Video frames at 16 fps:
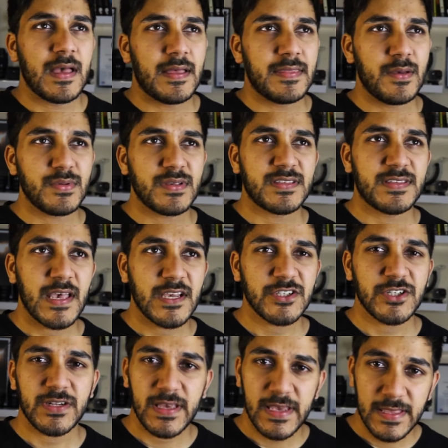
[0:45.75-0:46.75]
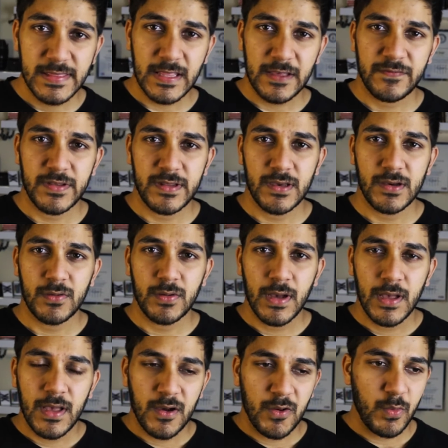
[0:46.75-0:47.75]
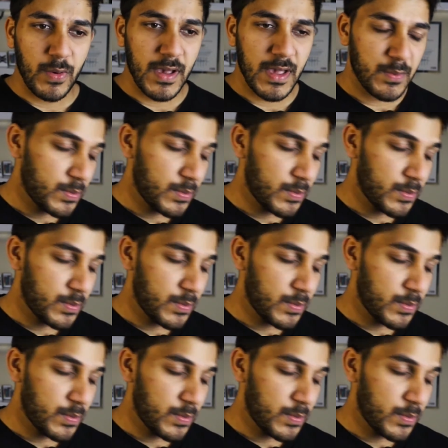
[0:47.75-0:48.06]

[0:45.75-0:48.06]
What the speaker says: And there was a section in that video where